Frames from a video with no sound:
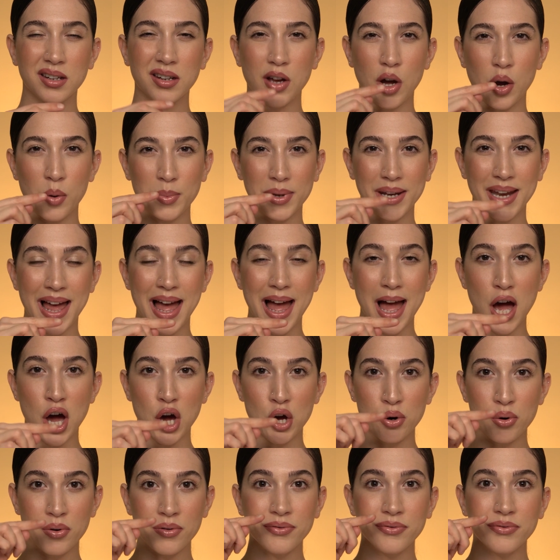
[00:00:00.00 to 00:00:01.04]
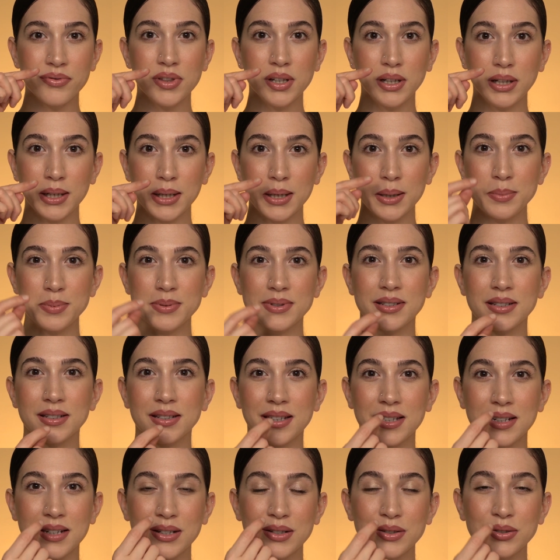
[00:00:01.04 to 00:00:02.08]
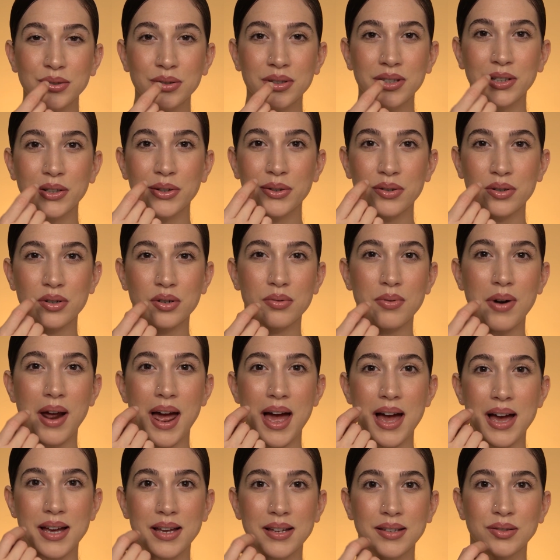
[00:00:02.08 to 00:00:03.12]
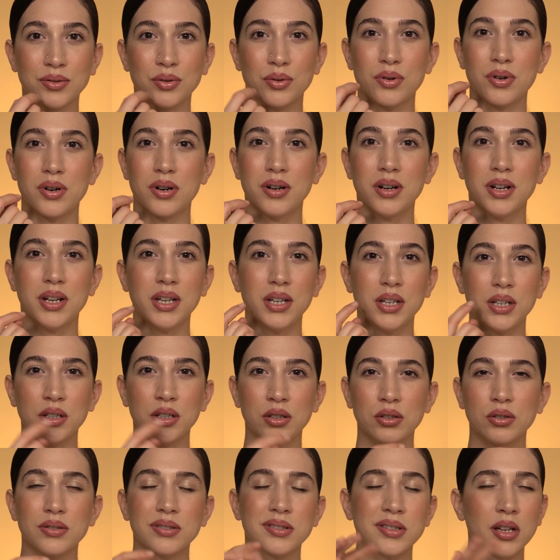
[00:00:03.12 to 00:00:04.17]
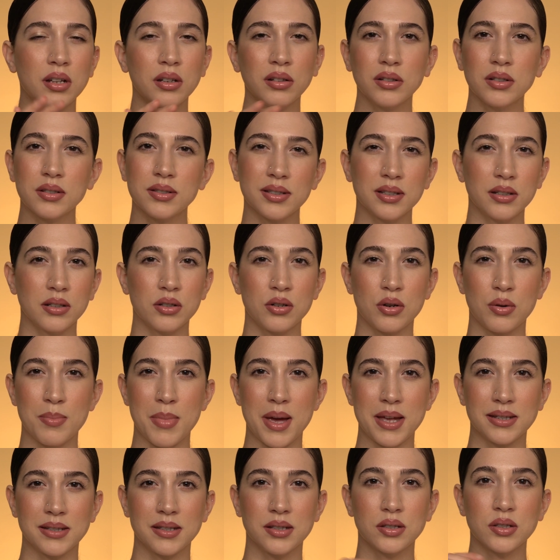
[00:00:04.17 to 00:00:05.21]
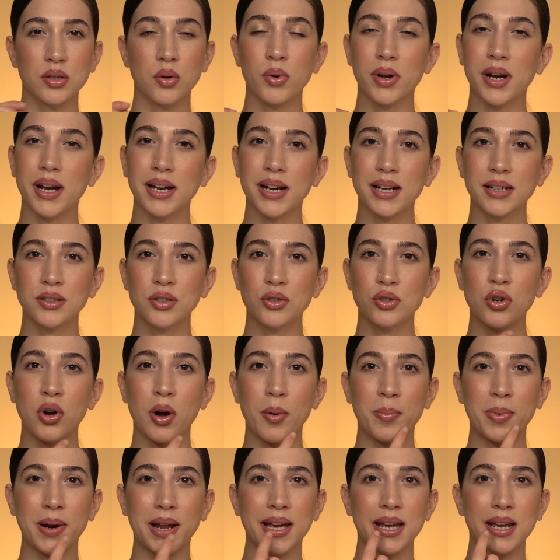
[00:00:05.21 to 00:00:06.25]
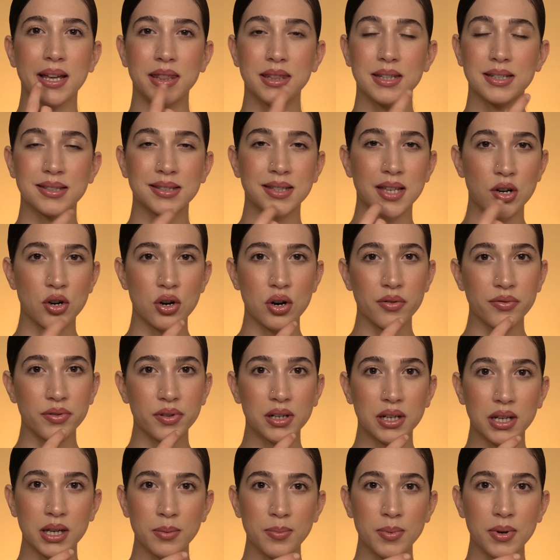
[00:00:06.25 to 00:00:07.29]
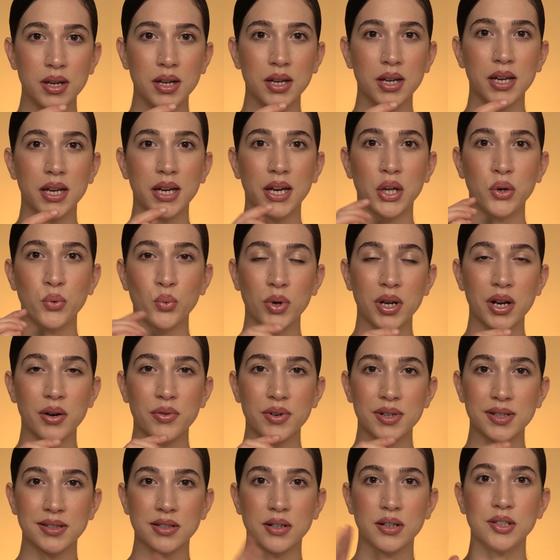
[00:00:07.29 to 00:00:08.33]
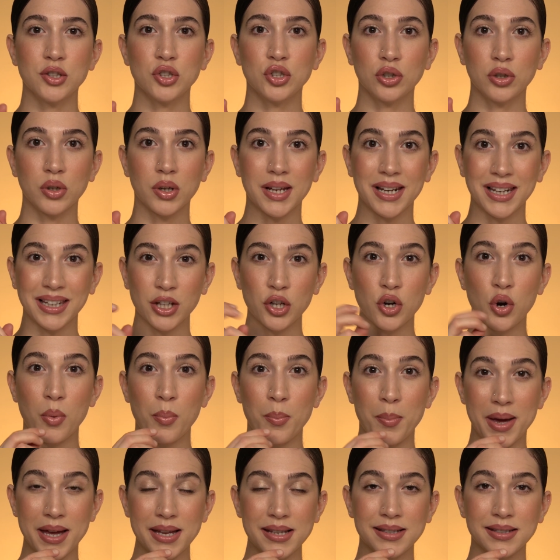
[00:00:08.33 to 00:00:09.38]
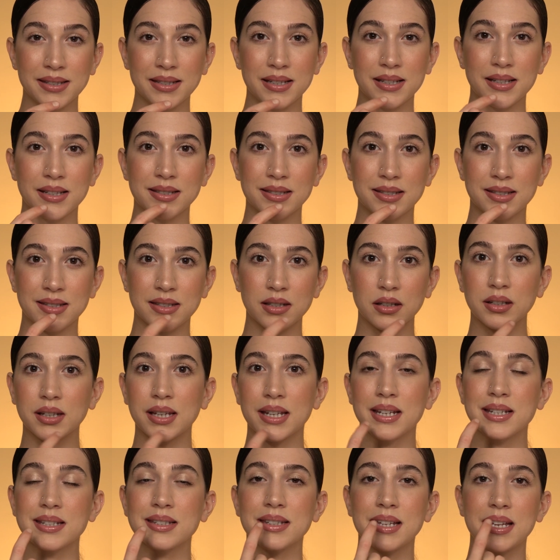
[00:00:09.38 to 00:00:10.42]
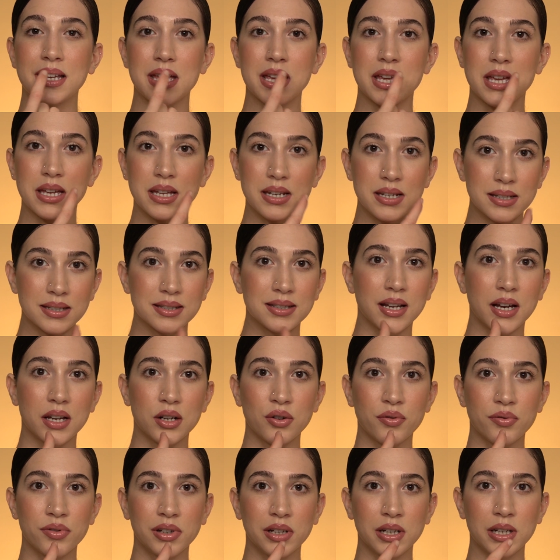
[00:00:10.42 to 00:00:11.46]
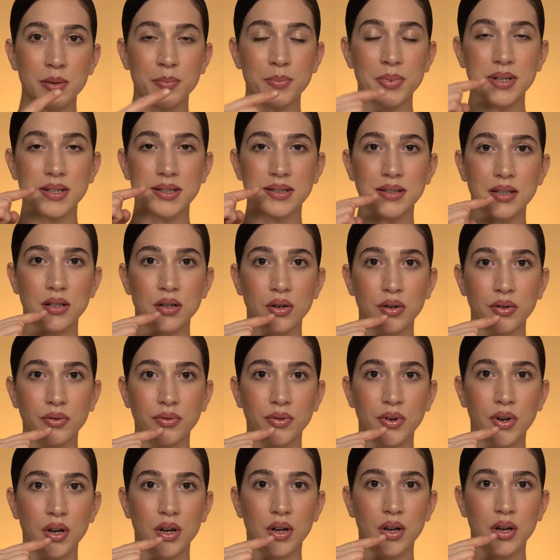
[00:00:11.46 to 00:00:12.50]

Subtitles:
and coming out of the lips and getting into the little cracks, or you know, stuff looks a little messy. So what I like to do, apply in the center of the lip, and whenever it's starting to look a little messy, it's still gonna stay inside of the lip instead of